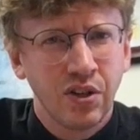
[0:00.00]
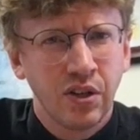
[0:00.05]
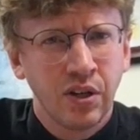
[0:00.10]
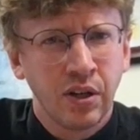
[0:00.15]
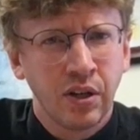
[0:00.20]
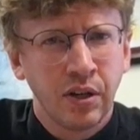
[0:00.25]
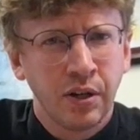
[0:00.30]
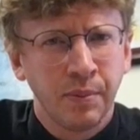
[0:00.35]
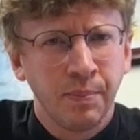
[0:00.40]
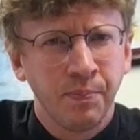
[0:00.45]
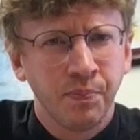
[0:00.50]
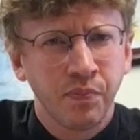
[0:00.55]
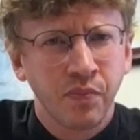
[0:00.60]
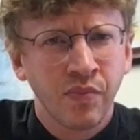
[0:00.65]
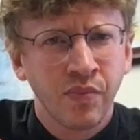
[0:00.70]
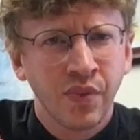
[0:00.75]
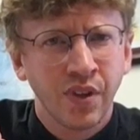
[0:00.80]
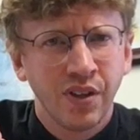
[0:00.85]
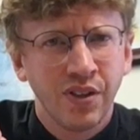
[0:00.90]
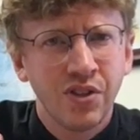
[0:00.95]
Um,
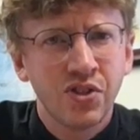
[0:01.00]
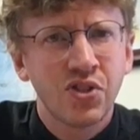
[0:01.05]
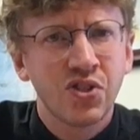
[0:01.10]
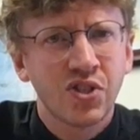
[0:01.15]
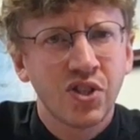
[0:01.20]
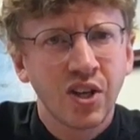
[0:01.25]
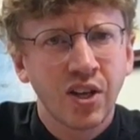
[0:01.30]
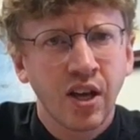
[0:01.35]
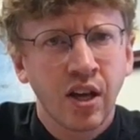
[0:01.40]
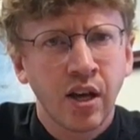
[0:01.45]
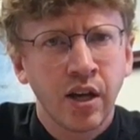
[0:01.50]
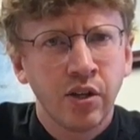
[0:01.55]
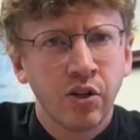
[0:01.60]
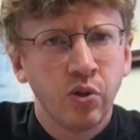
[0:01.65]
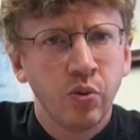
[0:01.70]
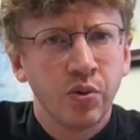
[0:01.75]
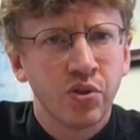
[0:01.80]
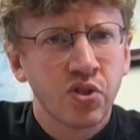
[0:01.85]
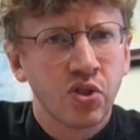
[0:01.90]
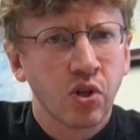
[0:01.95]
this is the God
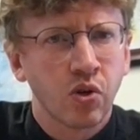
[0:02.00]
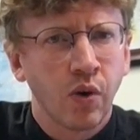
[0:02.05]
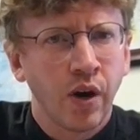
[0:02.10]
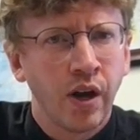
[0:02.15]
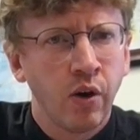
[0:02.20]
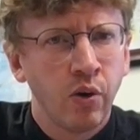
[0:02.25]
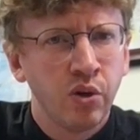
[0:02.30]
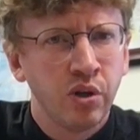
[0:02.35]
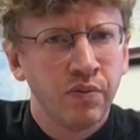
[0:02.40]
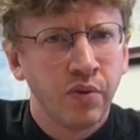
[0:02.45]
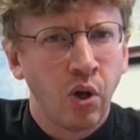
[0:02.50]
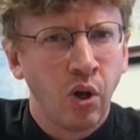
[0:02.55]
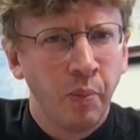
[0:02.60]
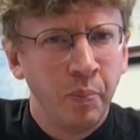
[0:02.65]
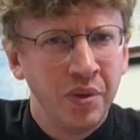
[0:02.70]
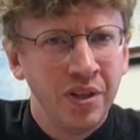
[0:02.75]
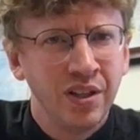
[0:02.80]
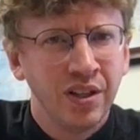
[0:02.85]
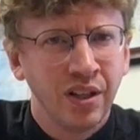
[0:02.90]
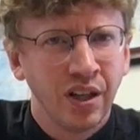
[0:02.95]
who is the ground of all
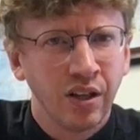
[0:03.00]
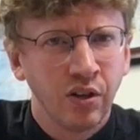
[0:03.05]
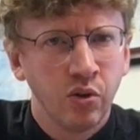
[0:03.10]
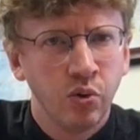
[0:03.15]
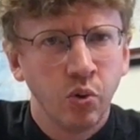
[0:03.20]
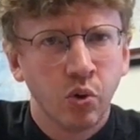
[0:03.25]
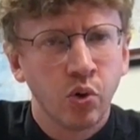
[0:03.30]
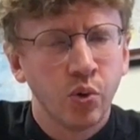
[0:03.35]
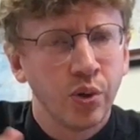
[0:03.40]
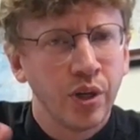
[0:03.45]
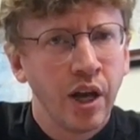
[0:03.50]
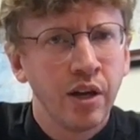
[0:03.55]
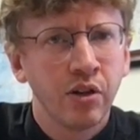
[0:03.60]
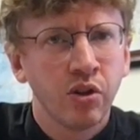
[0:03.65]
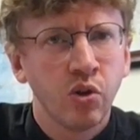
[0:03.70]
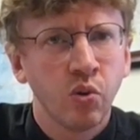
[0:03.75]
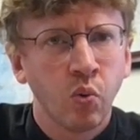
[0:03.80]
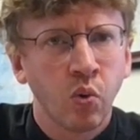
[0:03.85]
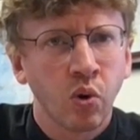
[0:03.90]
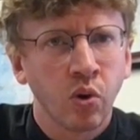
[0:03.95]
being, who
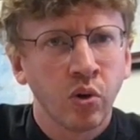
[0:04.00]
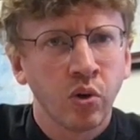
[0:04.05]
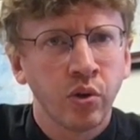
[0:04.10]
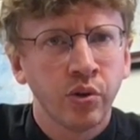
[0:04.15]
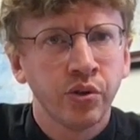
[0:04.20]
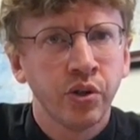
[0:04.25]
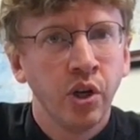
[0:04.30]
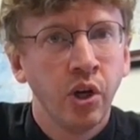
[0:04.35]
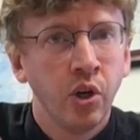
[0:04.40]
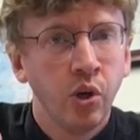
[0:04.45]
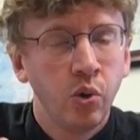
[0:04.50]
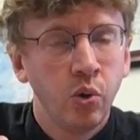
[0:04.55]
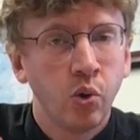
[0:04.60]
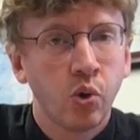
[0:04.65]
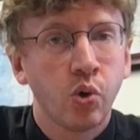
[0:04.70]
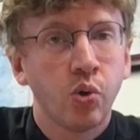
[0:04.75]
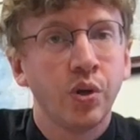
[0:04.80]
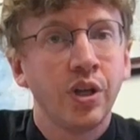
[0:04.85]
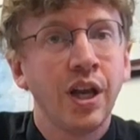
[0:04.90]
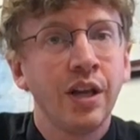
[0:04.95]
created the world, who
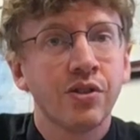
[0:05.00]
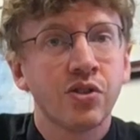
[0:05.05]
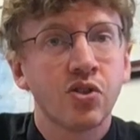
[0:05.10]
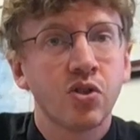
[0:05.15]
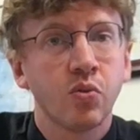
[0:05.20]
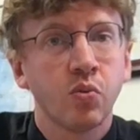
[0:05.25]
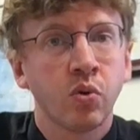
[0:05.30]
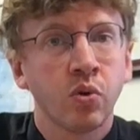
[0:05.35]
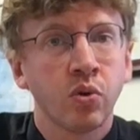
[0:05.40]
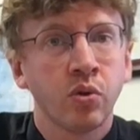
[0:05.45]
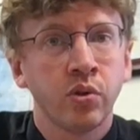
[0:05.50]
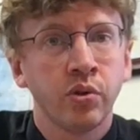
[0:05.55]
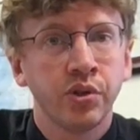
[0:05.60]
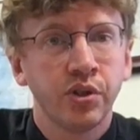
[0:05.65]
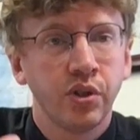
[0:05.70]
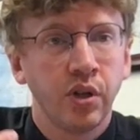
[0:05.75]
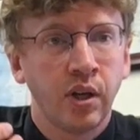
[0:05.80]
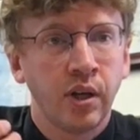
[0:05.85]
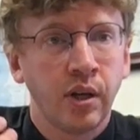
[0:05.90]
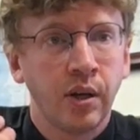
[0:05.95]
creates the
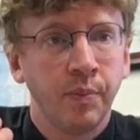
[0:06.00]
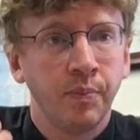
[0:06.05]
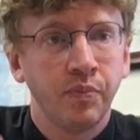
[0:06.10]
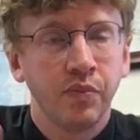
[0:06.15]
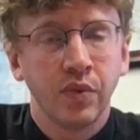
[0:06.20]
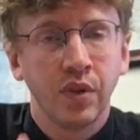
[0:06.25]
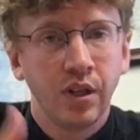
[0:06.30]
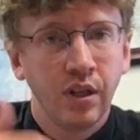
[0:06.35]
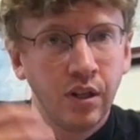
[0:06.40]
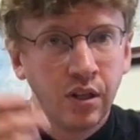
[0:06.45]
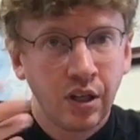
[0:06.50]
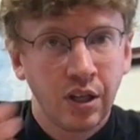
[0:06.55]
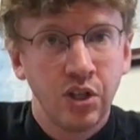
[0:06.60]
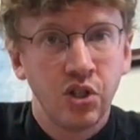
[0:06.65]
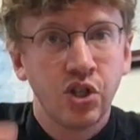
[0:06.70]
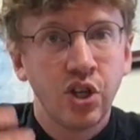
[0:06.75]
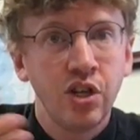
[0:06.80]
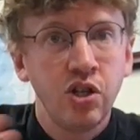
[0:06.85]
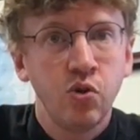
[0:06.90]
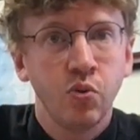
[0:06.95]
world um,
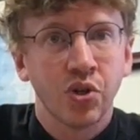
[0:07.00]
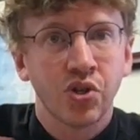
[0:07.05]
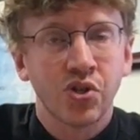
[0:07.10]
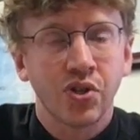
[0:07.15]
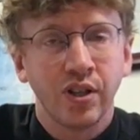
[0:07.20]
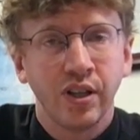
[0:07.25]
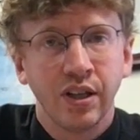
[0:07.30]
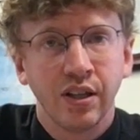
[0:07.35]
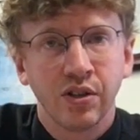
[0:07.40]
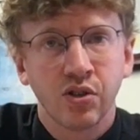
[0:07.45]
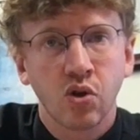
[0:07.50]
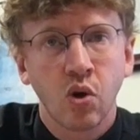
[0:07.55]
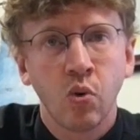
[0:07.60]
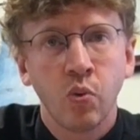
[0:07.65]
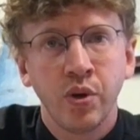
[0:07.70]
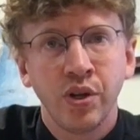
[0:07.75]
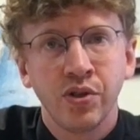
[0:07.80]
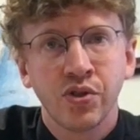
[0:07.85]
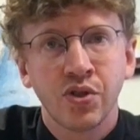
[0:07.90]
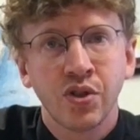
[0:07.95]
continuously, is
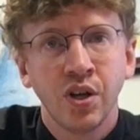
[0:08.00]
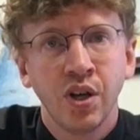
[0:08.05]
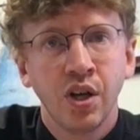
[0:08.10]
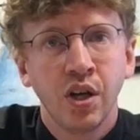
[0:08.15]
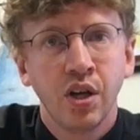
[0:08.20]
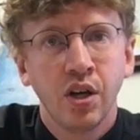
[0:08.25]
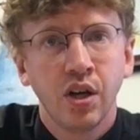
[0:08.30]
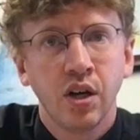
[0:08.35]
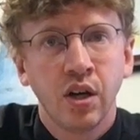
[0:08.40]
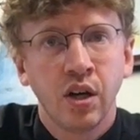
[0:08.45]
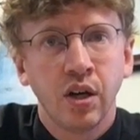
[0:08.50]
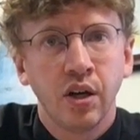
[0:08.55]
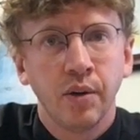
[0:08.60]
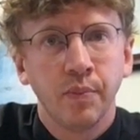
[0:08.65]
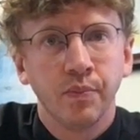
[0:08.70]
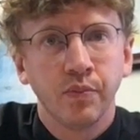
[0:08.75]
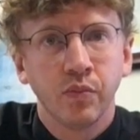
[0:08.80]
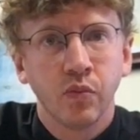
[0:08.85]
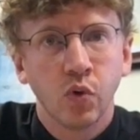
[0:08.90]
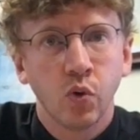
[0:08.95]
always
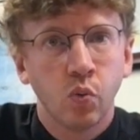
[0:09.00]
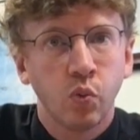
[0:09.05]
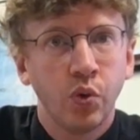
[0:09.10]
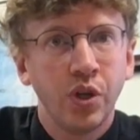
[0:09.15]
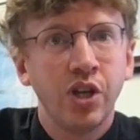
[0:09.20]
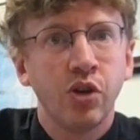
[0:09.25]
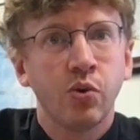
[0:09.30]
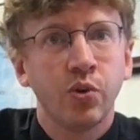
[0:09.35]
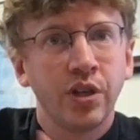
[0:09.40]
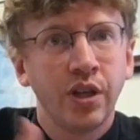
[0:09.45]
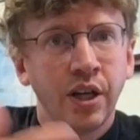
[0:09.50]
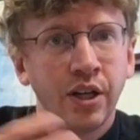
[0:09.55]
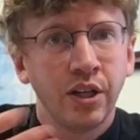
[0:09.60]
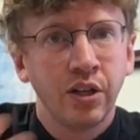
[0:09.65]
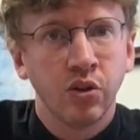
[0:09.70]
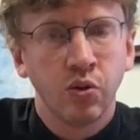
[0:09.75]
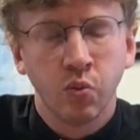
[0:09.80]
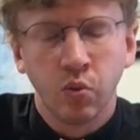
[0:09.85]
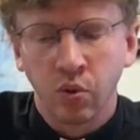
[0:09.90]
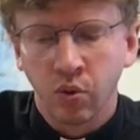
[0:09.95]
um,
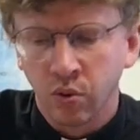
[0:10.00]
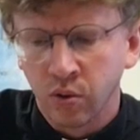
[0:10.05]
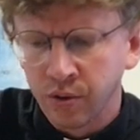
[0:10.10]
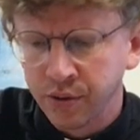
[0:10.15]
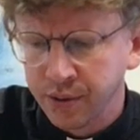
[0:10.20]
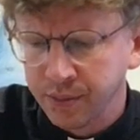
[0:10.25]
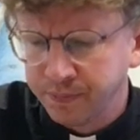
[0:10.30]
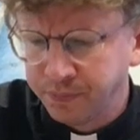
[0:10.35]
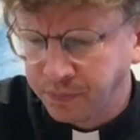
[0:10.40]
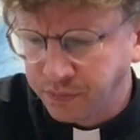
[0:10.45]
recreating the world.